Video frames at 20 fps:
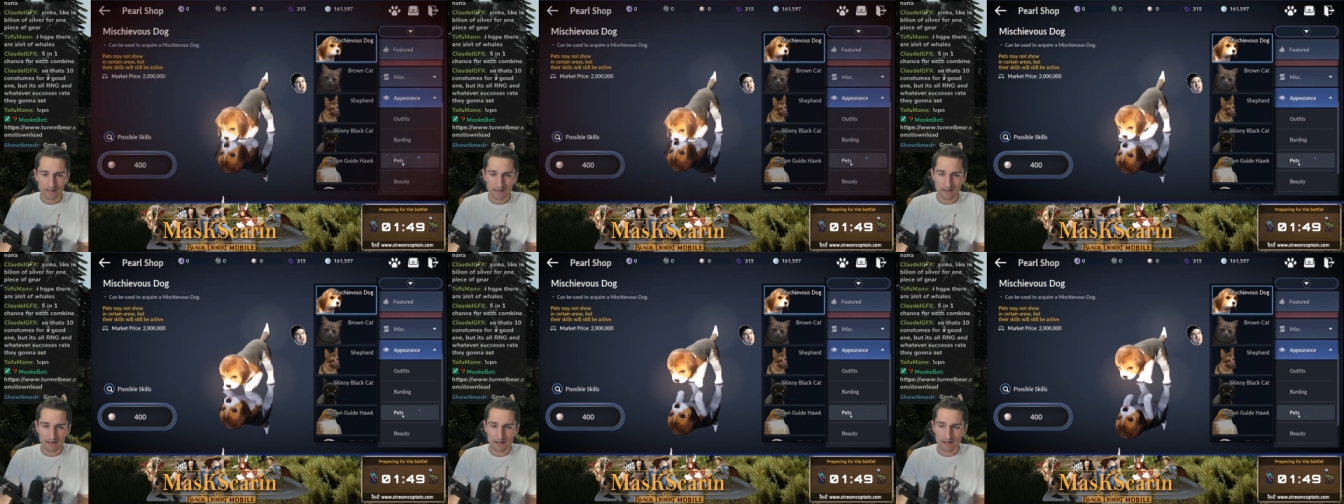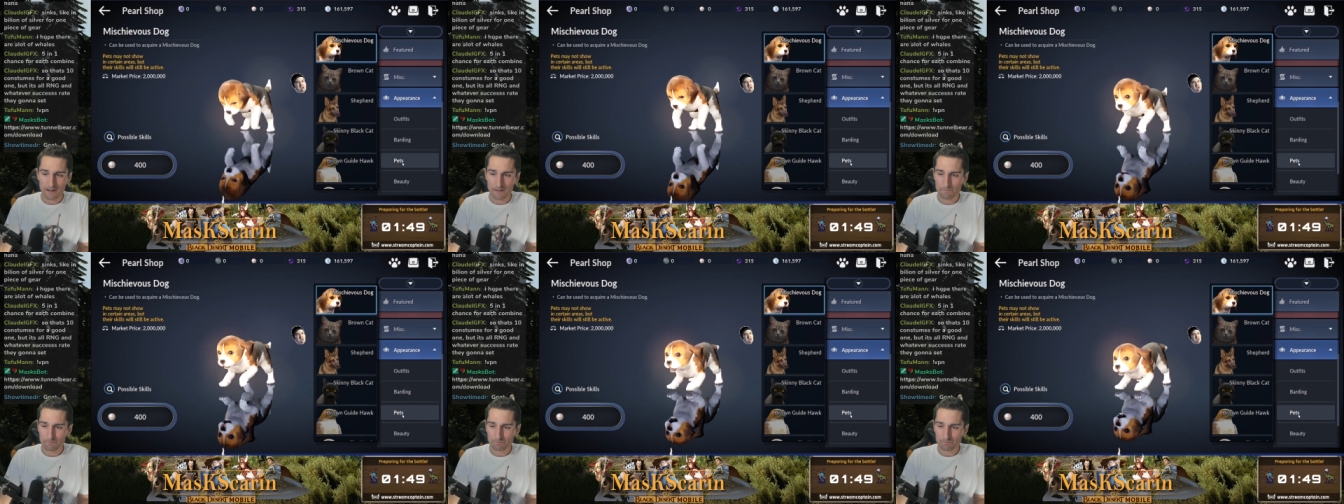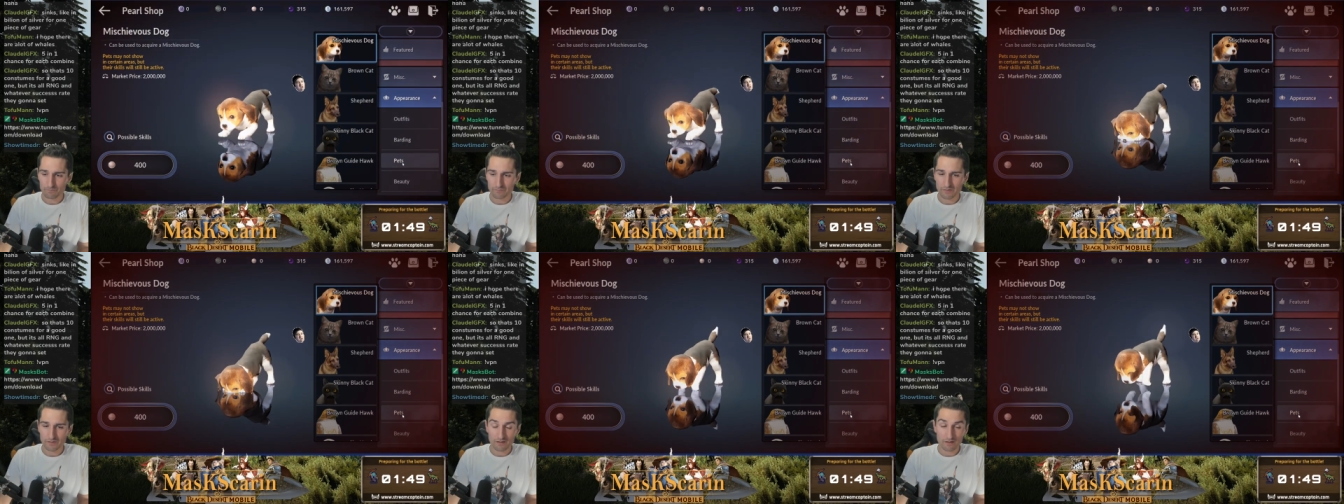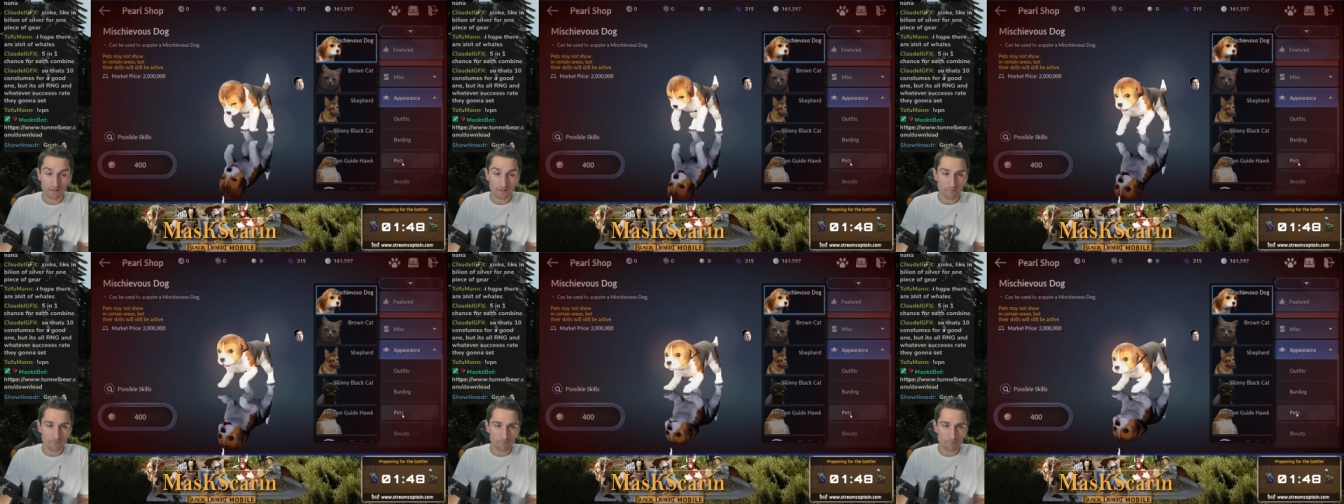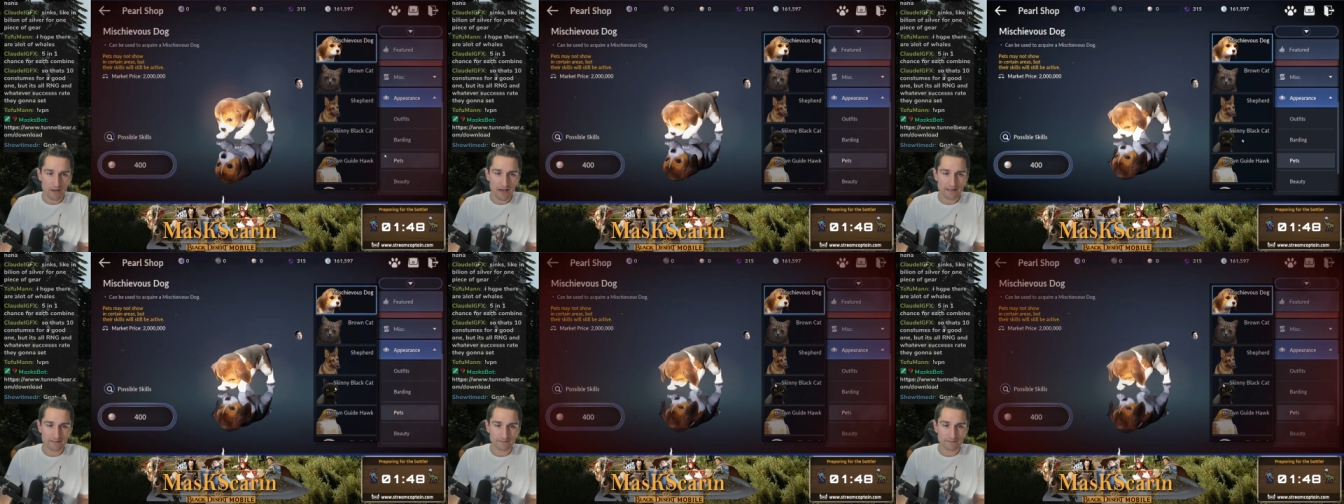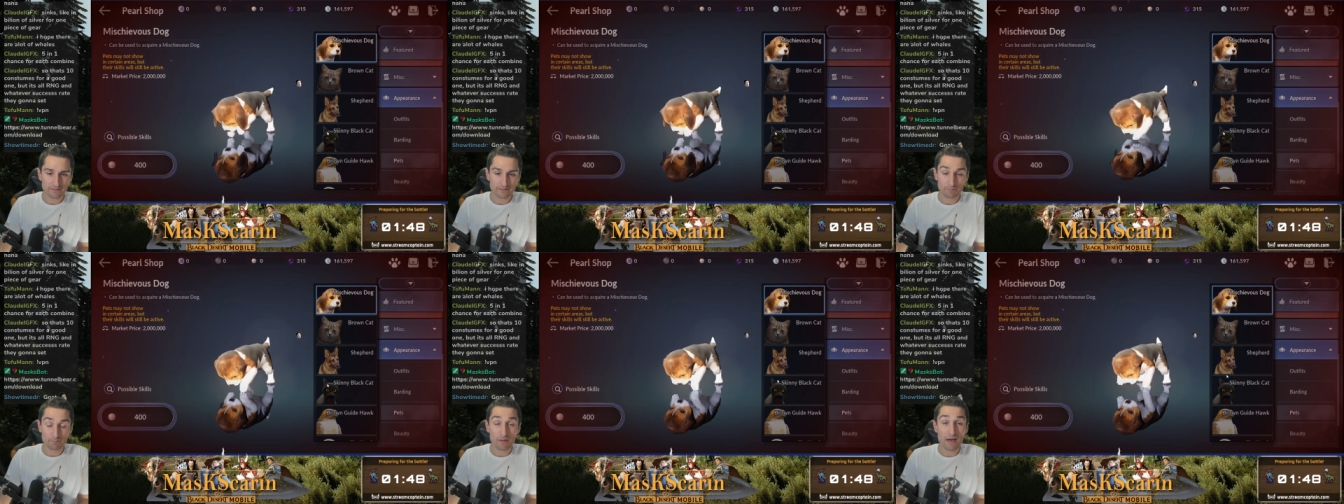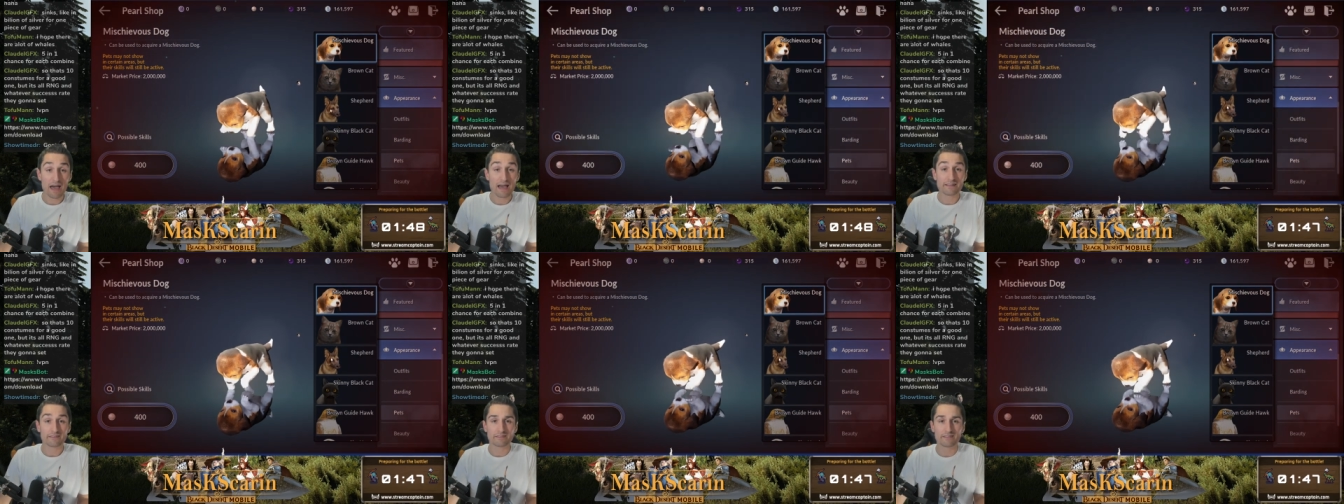Um, pets,
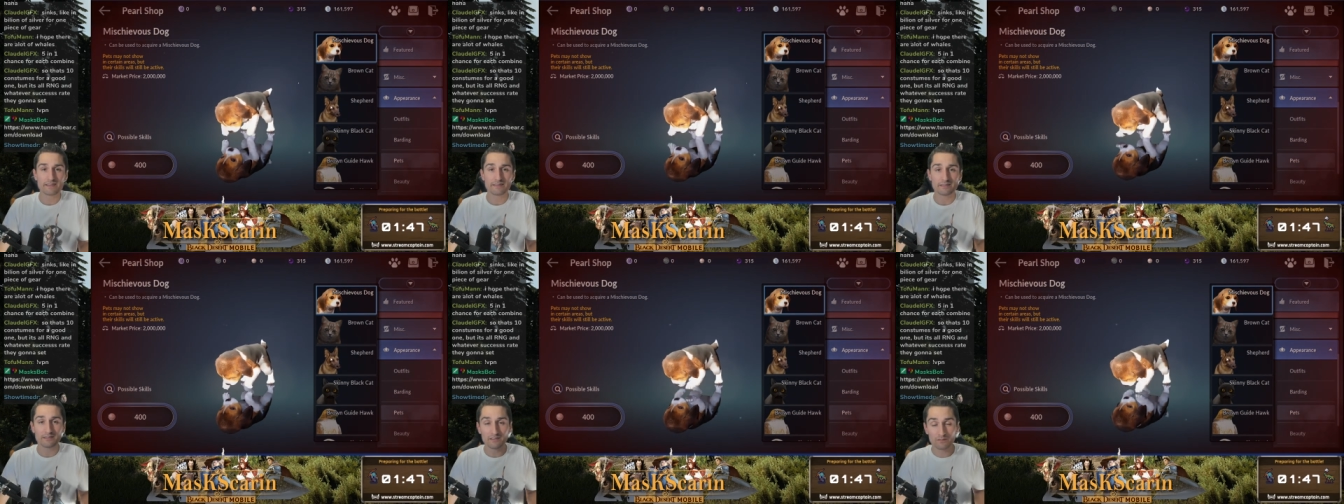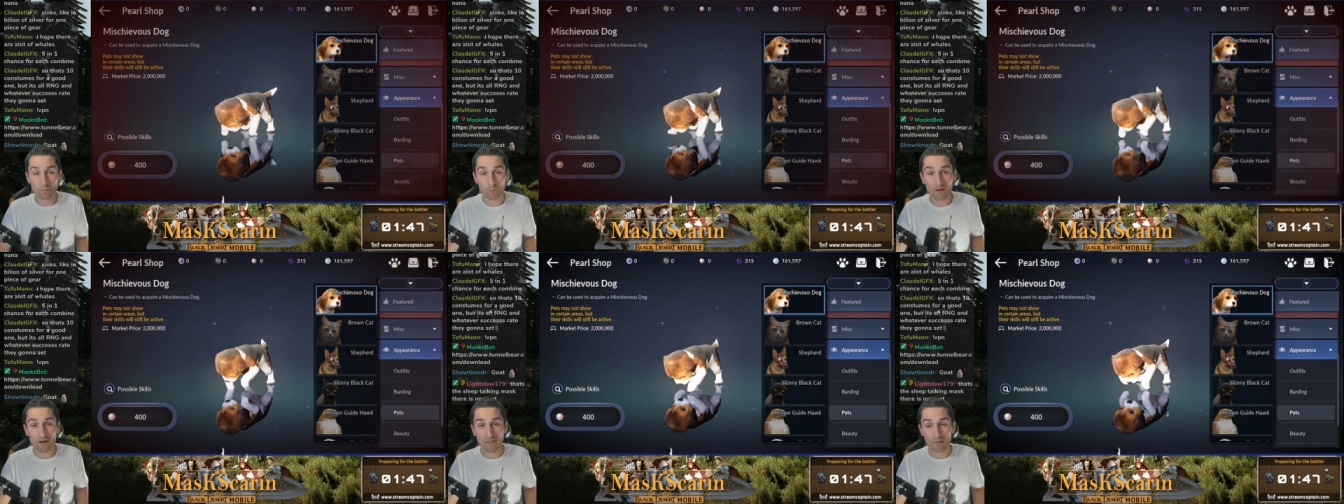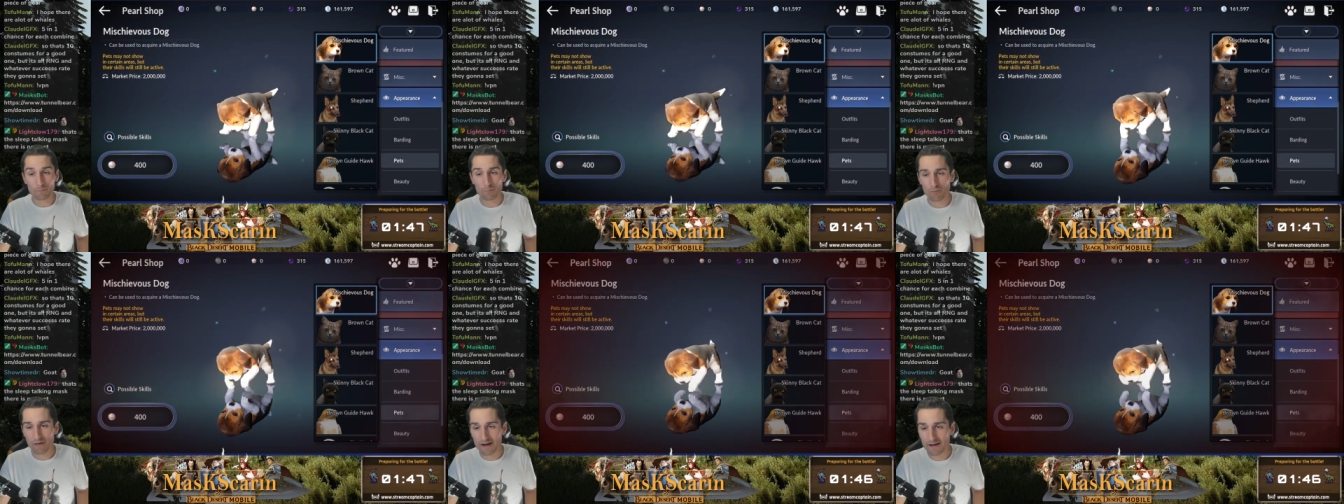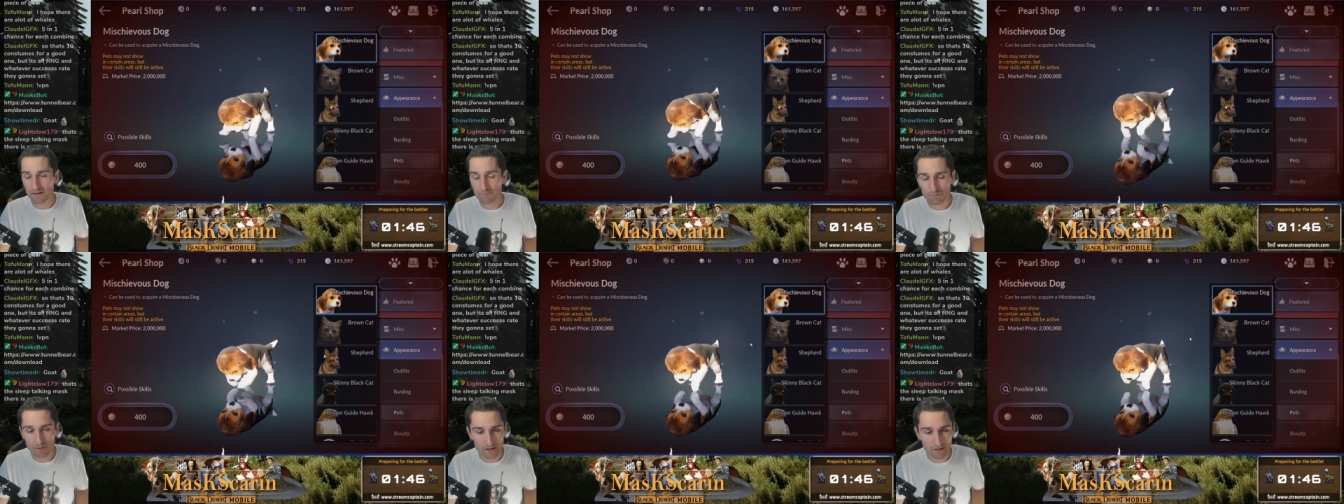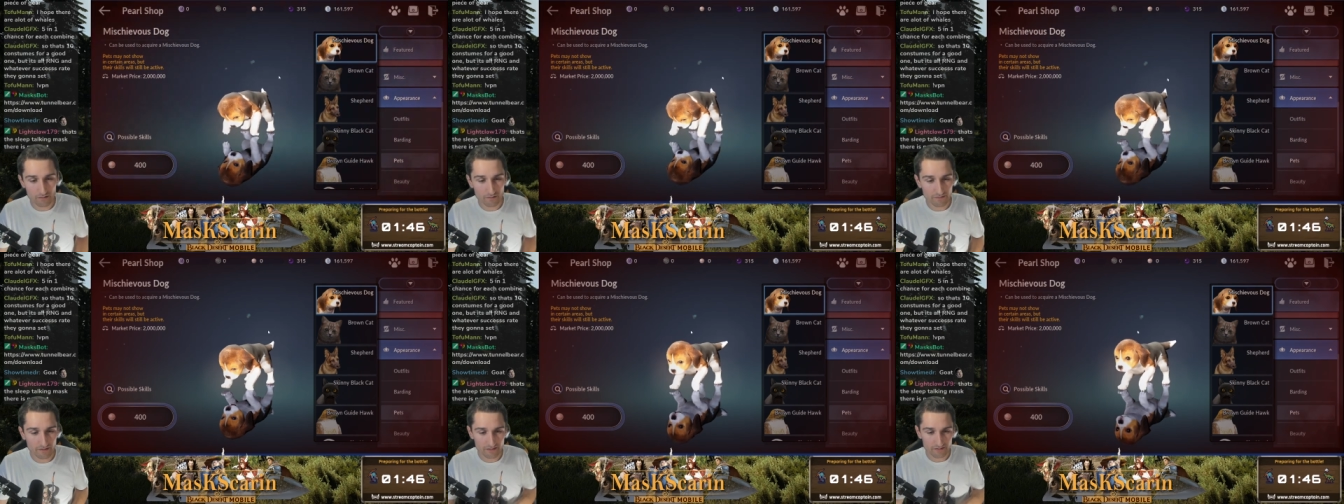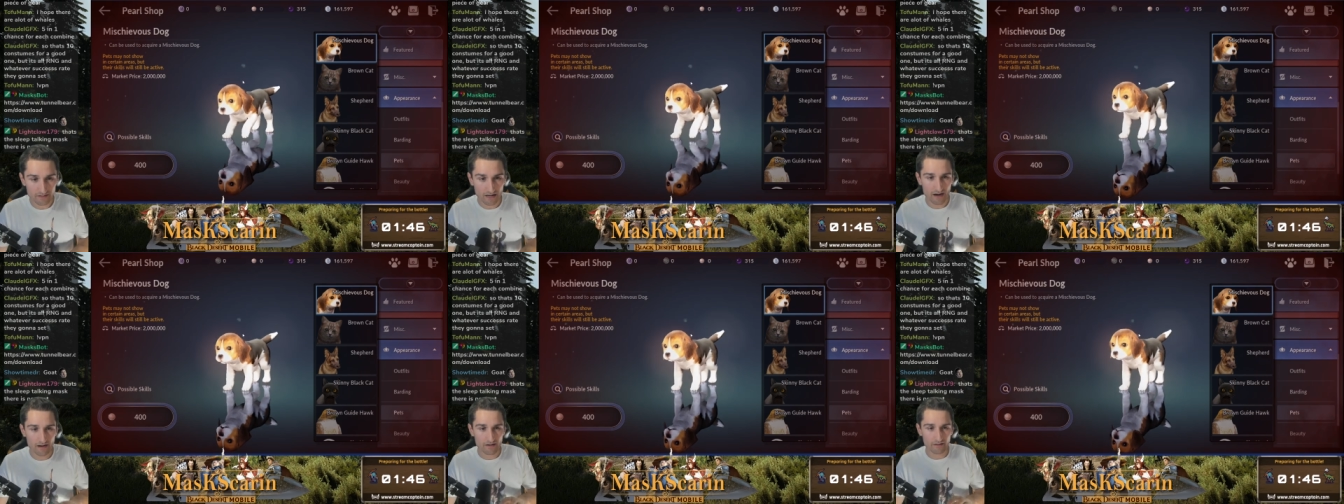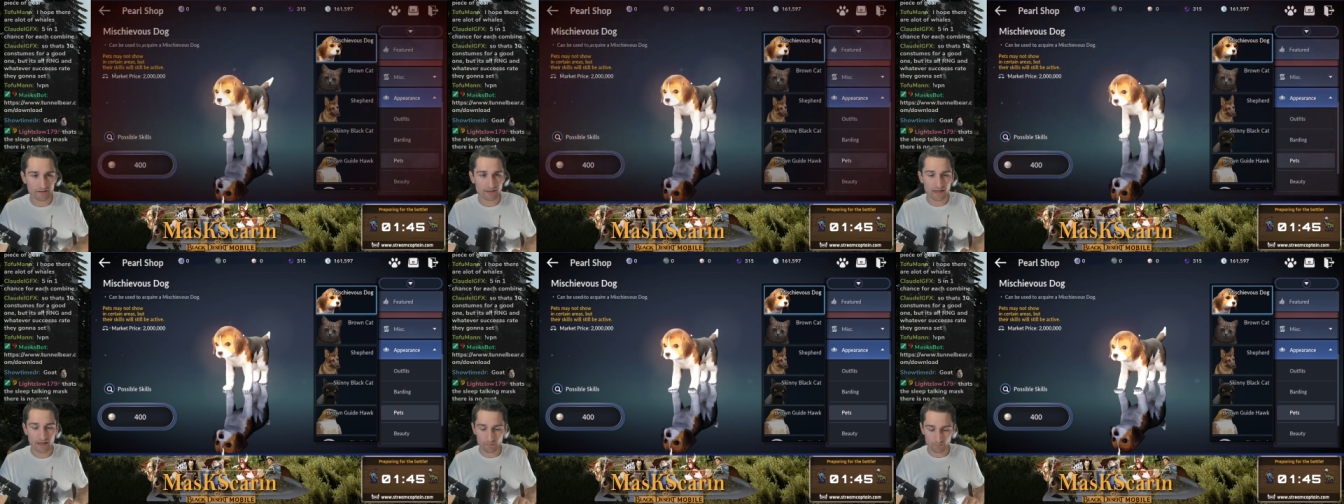pets. This is one of the bread and butter of the
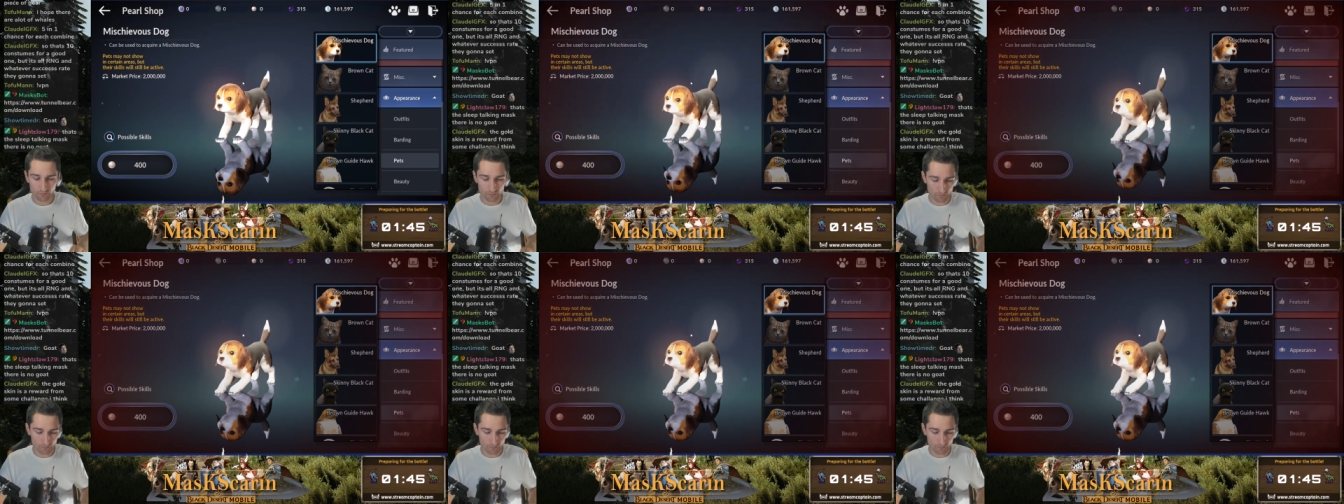entire game.